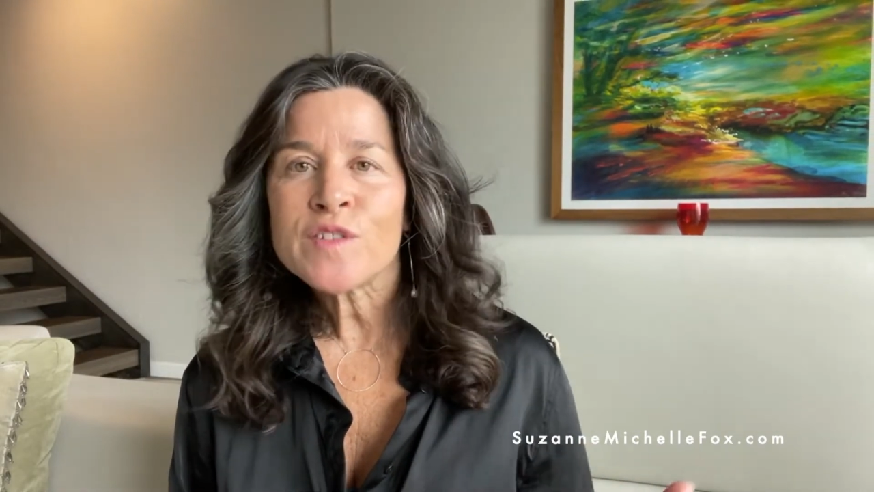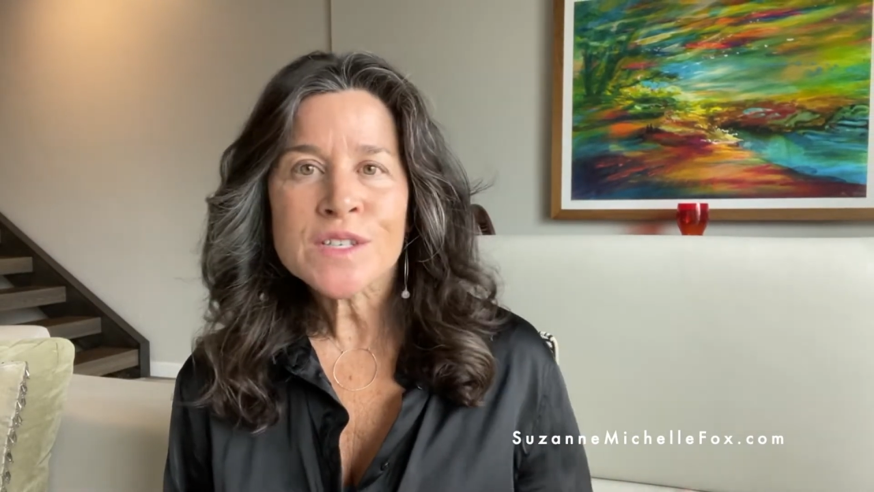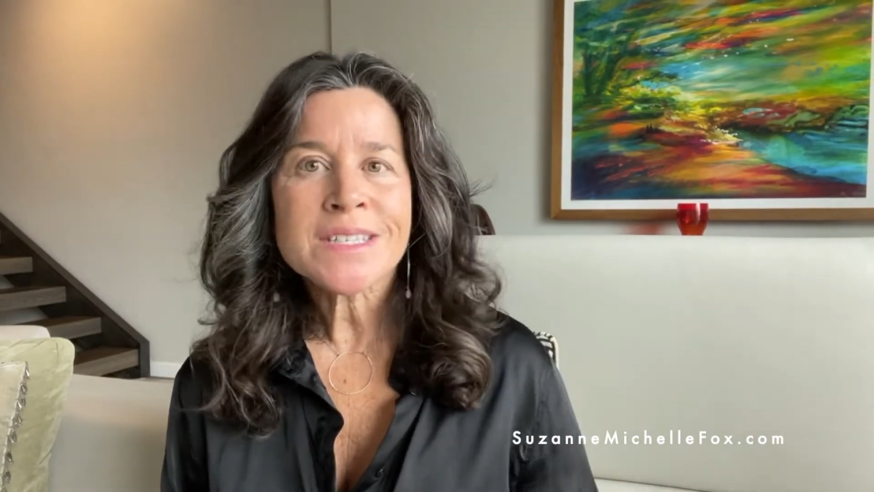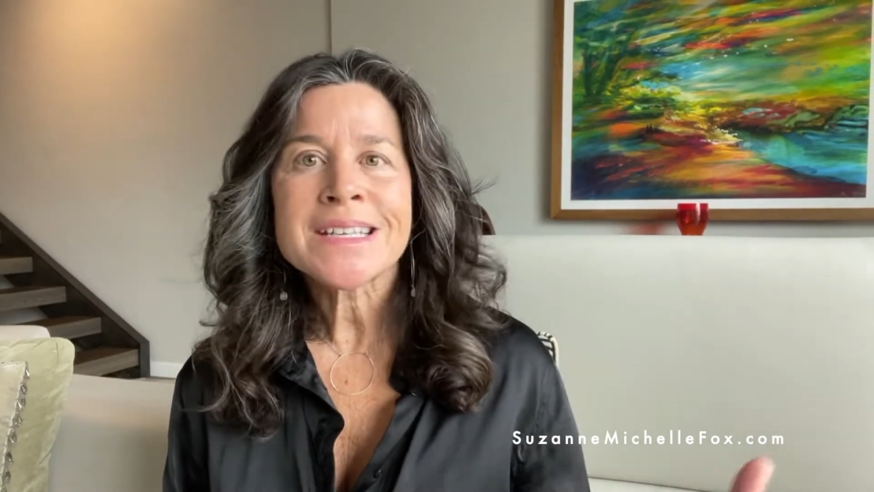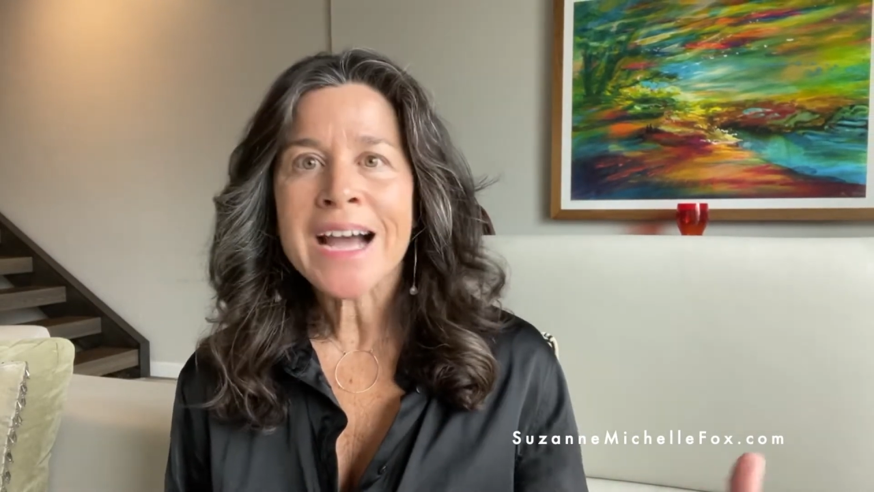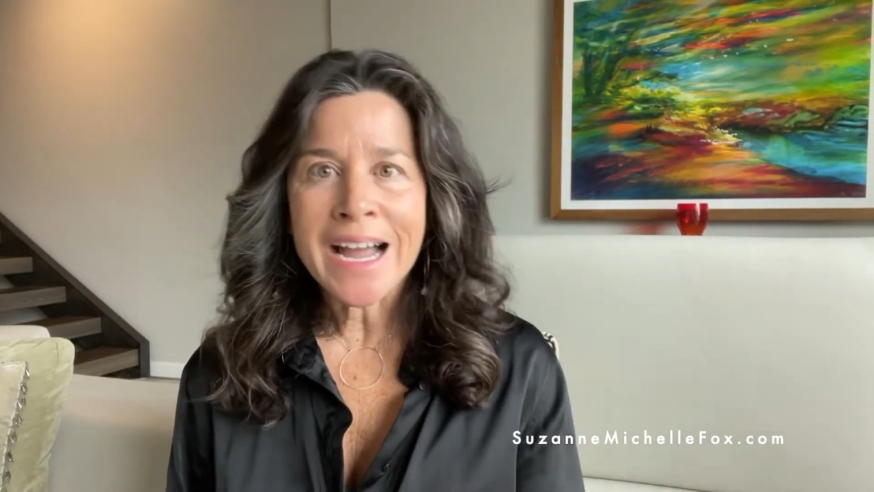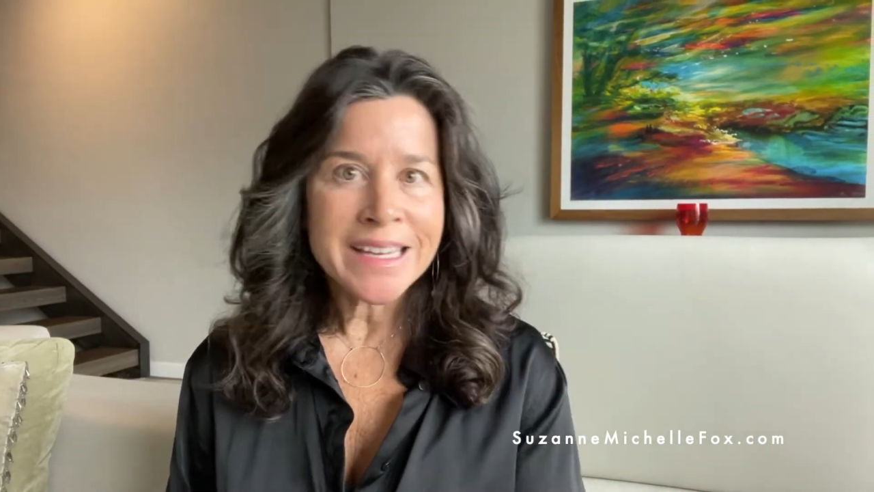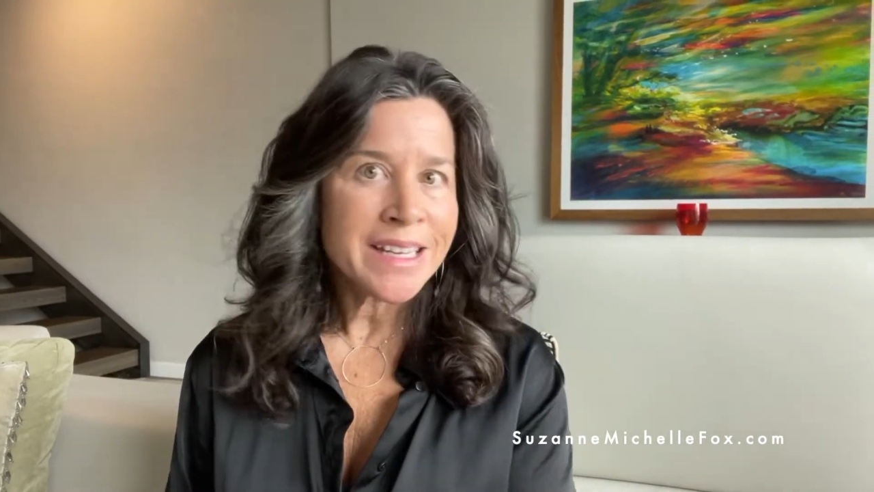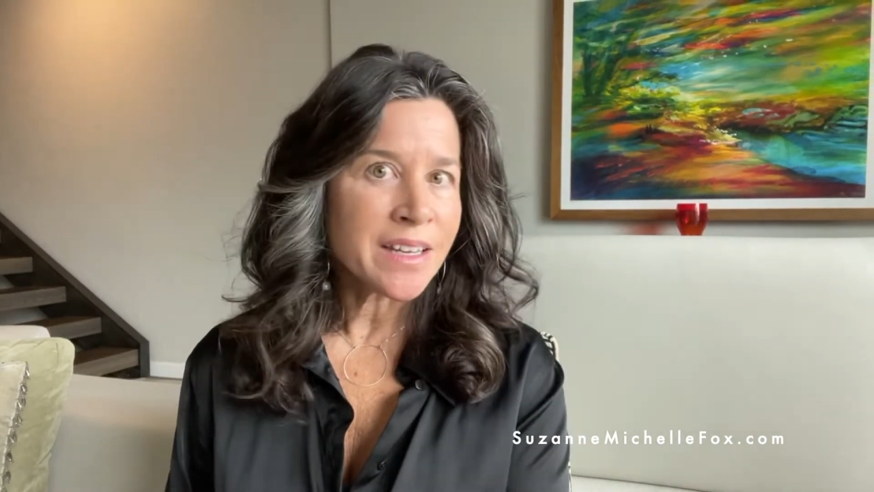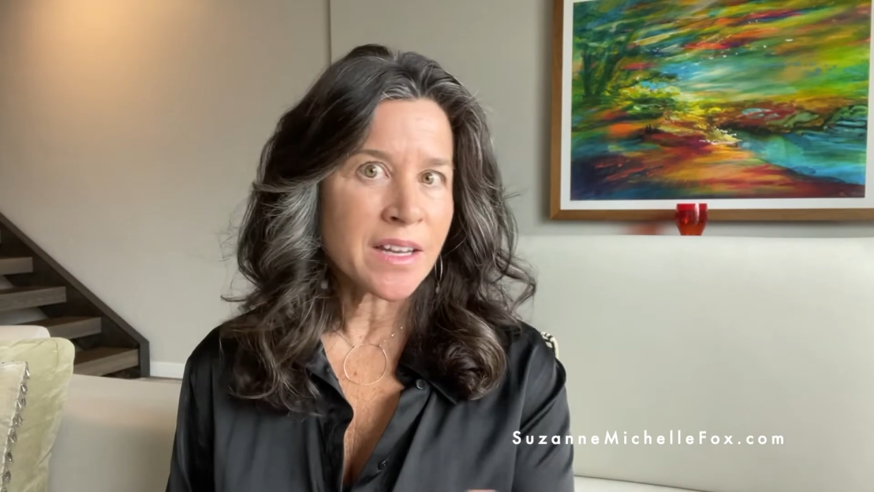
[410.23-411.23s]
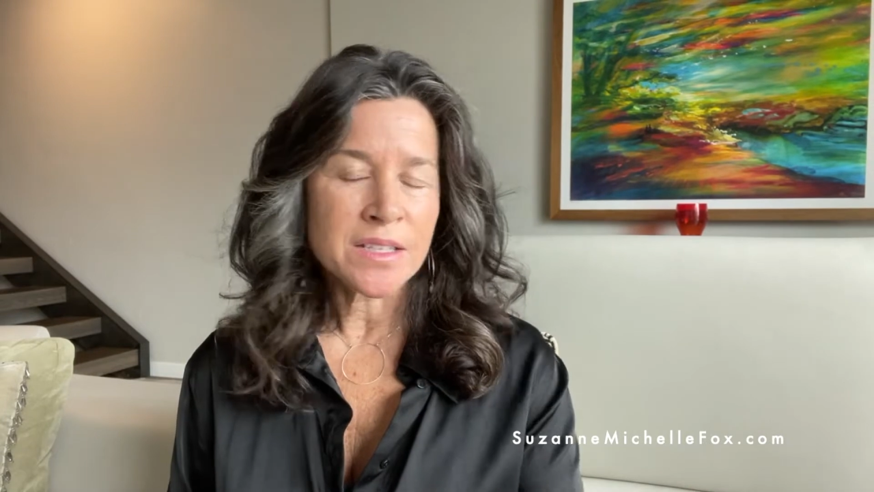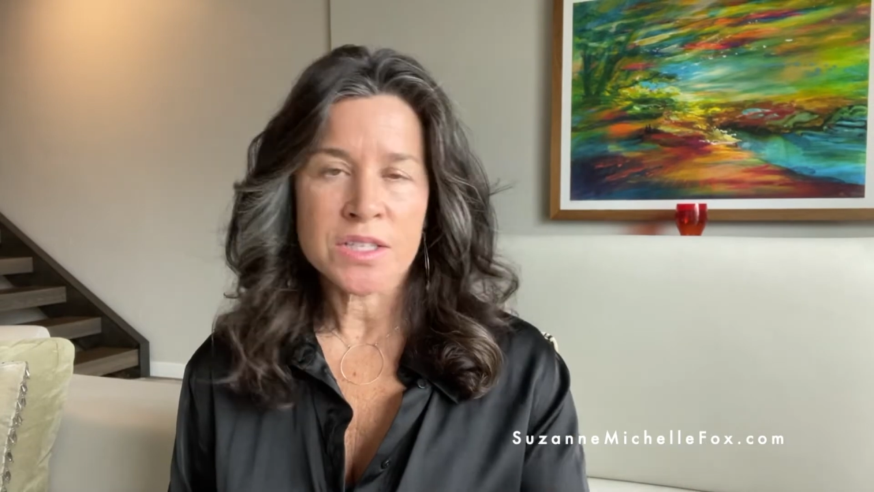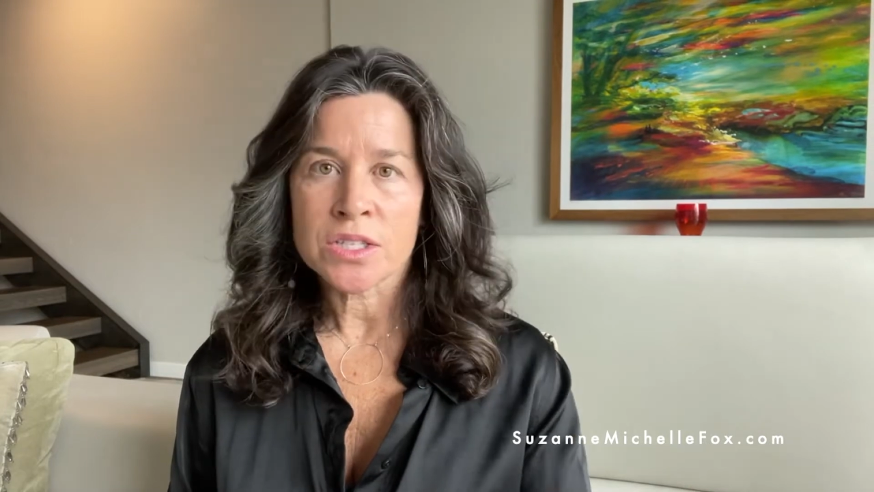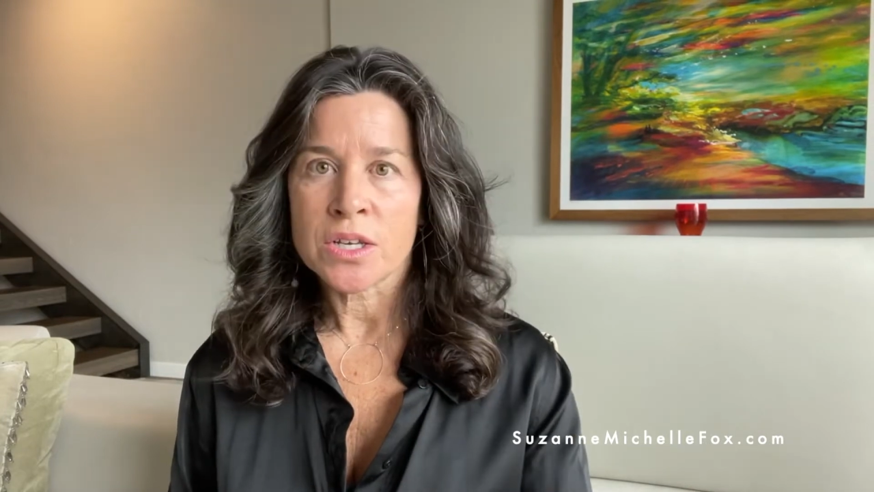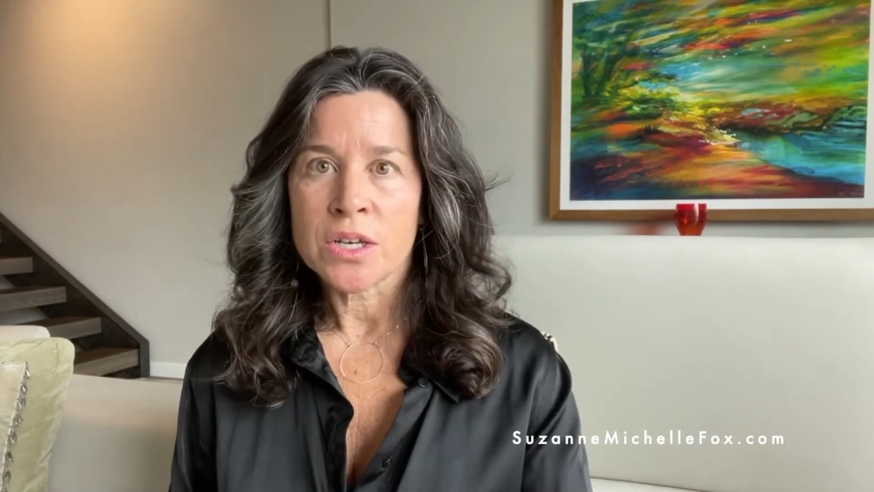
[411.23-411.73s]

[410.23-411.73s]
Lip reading: is guiding us